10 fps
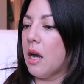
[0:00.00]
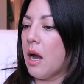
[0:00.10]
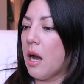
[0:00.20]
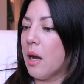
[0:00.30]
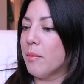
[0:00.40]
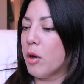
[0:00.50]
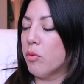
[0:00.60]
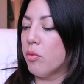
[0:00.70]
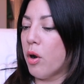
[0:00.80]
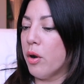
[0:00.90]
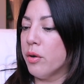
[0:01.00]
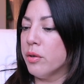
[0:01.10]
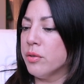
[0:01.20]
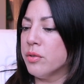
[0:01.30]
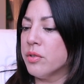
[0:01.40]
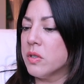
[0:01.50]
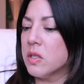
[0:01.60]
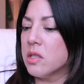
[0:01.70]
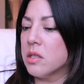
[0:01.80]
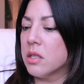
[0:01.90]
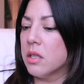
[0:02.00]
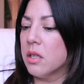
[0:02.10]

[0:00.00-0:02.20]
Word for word: um, Rose